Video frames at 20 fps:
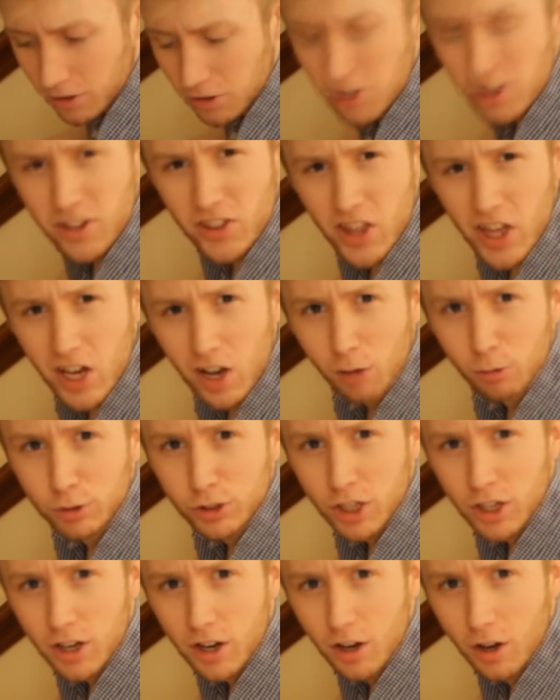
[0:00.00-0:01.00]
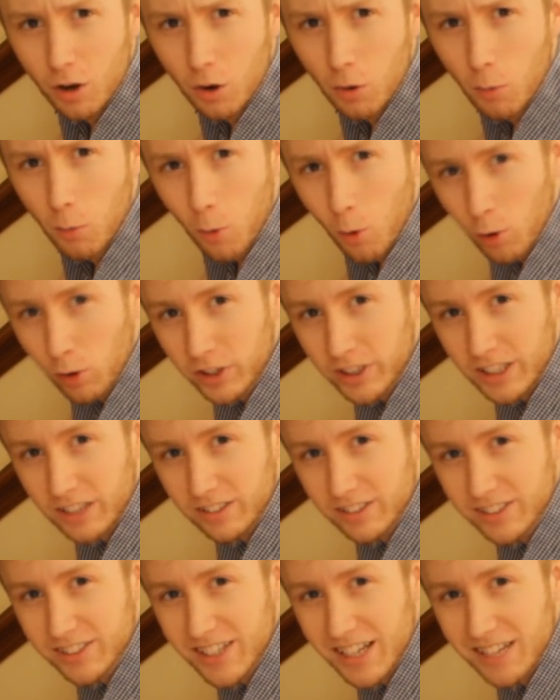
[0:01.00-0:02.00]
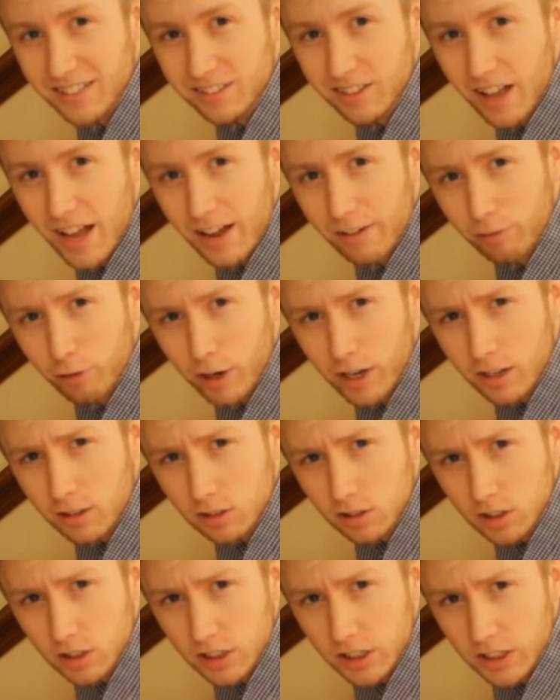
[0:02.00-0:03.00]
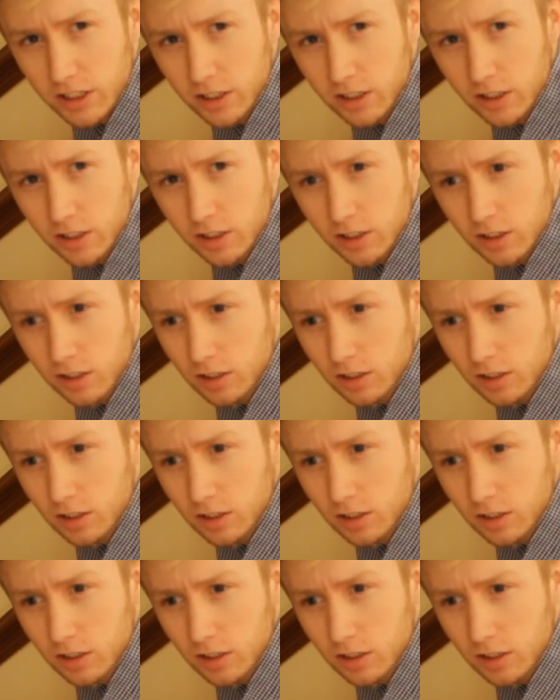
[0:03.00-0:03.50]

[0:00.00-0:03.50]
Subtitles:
you didn't think I was gonna walk down the stairs like everyone else did,